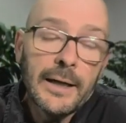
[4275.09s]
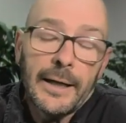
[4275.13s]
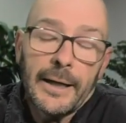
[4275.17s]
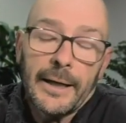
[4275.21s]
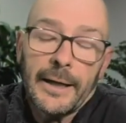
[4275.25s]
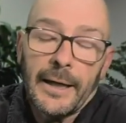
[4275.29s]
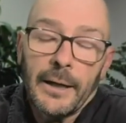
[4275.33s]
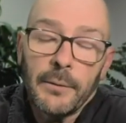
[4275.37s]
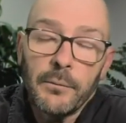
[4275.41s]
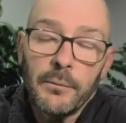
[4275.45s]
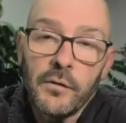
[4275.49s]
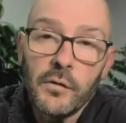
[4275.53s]

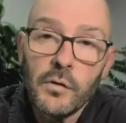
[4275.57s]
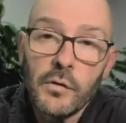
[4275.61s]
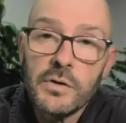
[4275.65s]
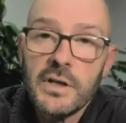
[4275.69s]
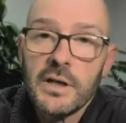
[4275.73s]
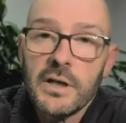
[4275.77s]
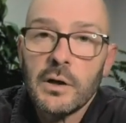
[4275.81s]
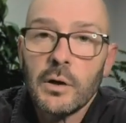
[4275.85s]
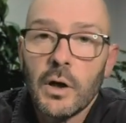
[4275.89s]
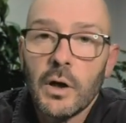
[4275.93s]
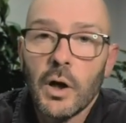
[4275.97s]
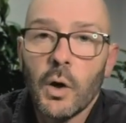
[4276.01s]
I've
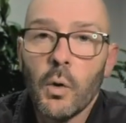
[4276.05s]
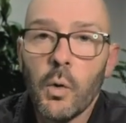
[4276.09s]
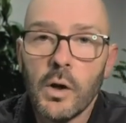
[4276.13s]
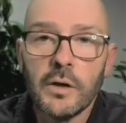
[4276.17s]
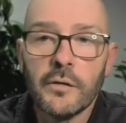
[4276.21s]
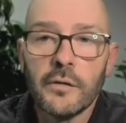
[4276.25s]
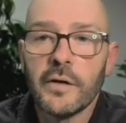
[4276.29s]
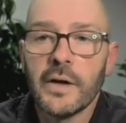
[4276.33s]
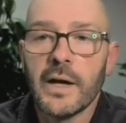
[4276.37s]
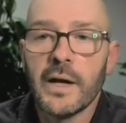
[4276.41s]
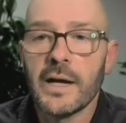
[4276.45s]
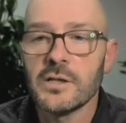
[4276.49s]
also got a
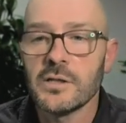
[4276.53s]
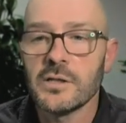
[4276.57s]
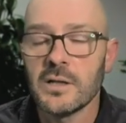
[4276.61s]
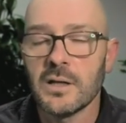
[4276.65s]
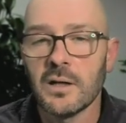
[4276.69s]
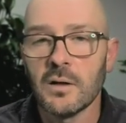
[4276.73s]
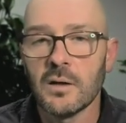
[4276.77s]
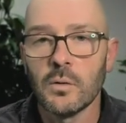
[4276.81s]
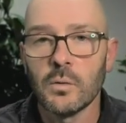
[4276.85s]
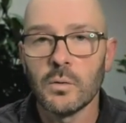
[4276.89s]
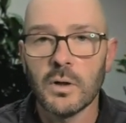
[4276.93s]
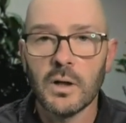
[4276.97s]
qualification
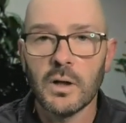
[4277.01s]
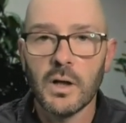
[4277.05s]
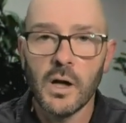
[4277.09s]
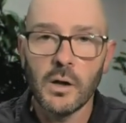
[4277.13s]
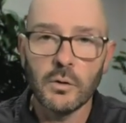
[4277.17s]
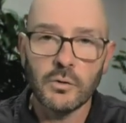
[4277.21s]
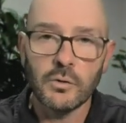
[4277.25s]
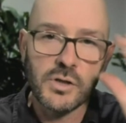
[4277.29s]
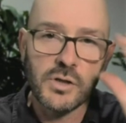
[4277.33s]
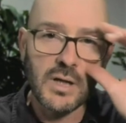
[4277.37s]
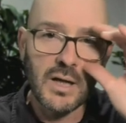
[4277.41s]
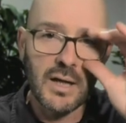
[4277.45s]
in
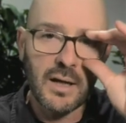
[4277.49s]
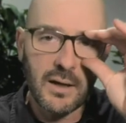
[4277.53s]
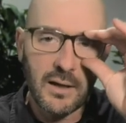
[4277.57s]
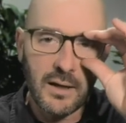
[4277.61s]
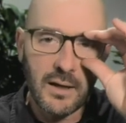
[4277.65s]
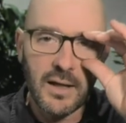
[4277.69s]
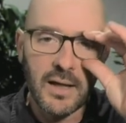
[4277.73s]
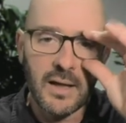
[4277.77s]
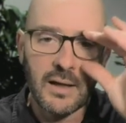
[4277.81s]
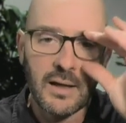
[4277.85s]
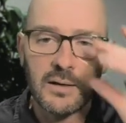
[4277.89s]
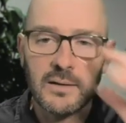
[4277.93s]
horticulture,
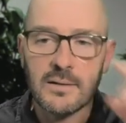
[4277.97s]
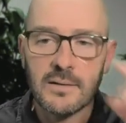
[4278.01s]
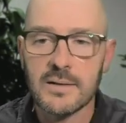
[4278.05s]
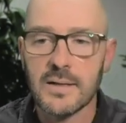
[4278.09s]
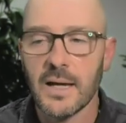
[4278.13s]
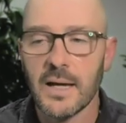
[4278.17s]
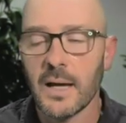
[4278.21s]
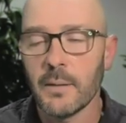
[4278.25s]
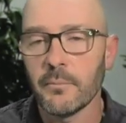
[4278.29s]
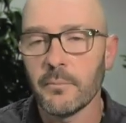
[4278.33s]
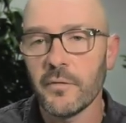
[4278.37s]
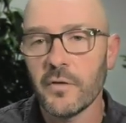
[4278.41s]
and
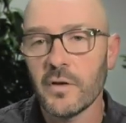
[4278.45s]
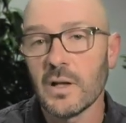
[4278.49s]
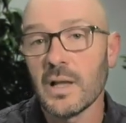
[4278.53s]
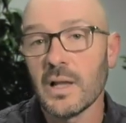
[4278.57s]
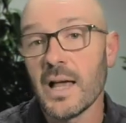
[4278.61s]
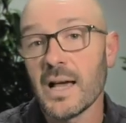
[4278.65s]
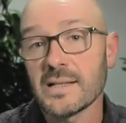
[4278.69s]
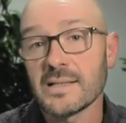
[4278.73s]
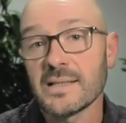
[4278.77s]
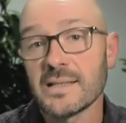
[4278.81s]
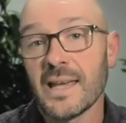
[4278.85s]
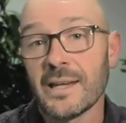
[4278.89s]
for the
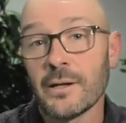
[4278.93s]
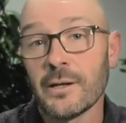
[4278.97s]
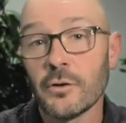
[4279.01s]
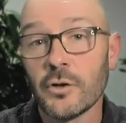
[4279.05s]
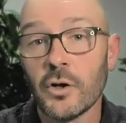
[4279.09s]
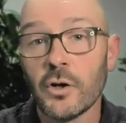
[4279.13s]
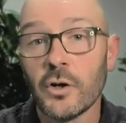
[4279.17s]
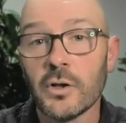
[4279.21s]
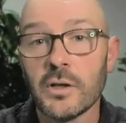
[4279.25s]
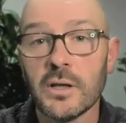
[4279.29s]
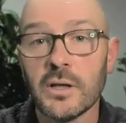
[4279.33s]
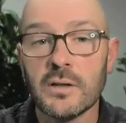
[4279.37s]
last 8 or
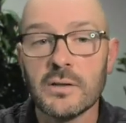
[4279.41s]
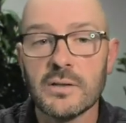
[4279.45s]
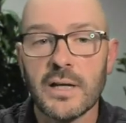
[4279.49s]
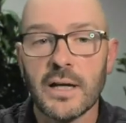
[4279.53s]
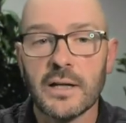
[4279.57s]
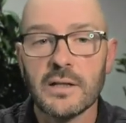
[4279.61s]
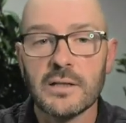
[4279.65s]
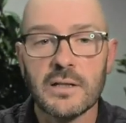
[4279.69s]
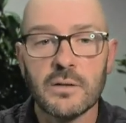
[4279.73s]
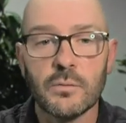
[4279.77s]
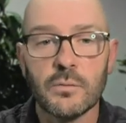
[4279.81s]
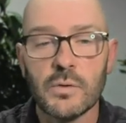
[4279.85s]
9 years
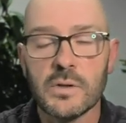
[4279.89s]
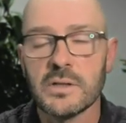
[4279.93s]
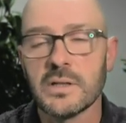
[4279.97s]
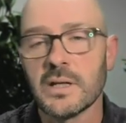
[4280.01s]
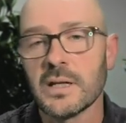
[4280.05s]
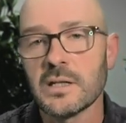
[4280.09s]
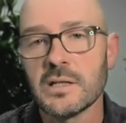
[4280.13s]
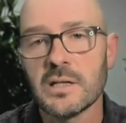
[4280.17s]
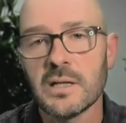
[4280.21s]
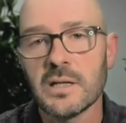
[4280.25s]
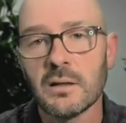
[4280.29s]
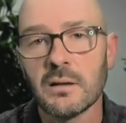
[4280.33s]
actually was
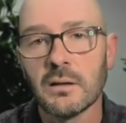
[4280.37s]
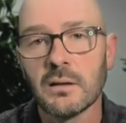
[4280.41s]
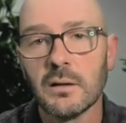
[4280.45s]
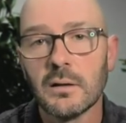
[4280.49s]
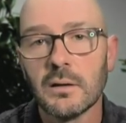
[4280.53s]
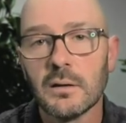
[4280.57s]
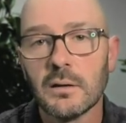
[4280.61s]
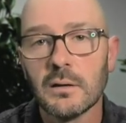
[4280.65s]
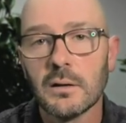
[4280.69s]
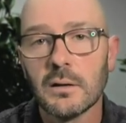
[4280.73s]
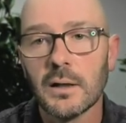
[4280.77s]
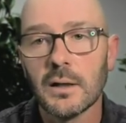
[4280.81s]
teaching
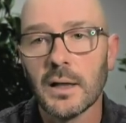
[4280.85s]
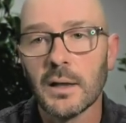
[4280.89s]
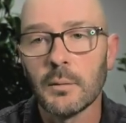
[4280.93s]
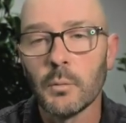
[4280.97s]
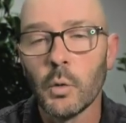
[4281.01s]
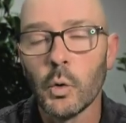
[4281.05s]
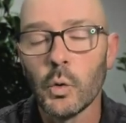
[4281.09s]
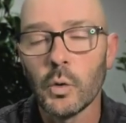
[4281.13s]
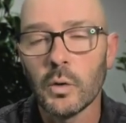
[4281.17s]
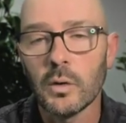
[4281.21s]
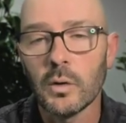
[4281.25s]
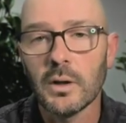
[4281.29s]

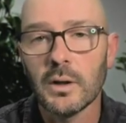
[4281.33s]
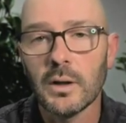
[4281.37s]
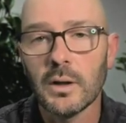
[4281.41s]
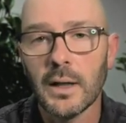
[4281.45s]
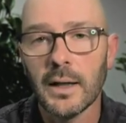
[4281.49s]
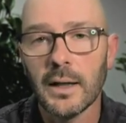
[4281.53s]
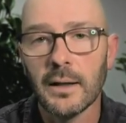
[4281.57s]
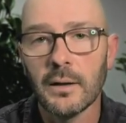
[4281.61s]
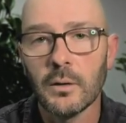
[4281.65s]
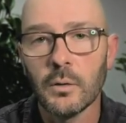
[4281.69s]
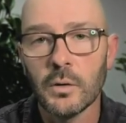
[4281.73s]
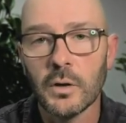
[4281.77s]

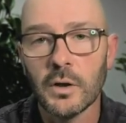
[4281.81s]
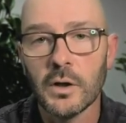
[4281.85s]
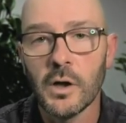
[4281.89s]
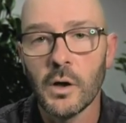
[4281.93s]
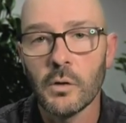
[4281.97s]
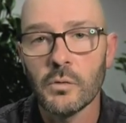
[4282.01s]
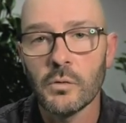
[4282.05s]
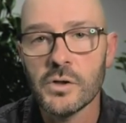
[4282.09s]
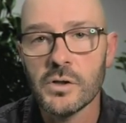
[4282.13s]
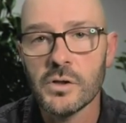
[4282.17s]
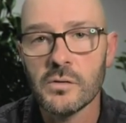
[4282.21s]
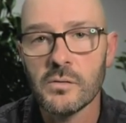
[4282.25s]

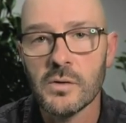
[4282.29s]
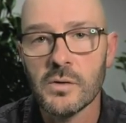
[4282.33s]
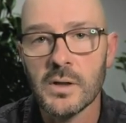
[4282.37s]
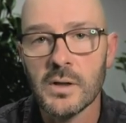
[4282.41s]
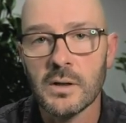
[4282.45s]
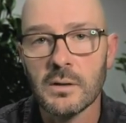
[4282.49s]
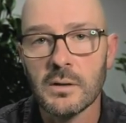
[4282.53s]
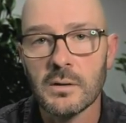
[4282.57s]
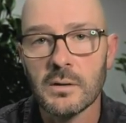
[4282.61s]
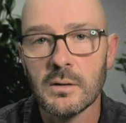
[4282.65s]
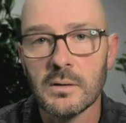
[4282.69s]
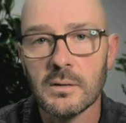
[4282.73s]
horticulture
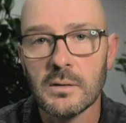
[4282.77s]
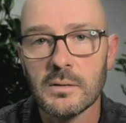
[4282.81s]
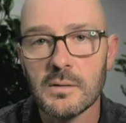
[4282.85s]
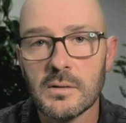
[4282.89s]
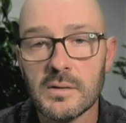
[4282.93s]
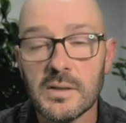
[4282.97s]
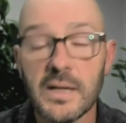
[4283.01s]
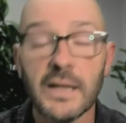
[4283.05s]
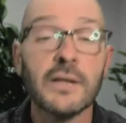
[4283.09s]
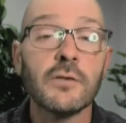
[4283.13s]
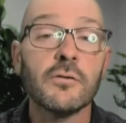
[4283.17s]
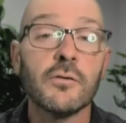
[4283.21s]
in
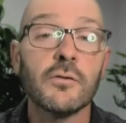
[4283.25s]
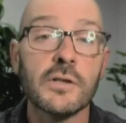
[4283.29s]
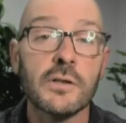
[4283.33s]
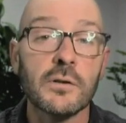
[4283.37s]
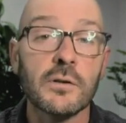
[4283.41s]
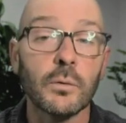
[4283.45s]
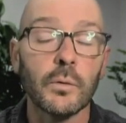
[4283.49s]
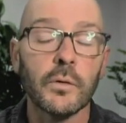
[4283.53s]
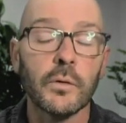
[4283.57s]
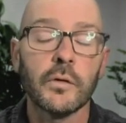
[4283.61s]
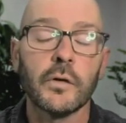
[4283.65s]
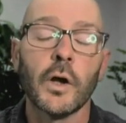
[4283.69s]
secondary
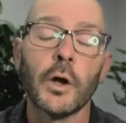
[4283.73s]
schools.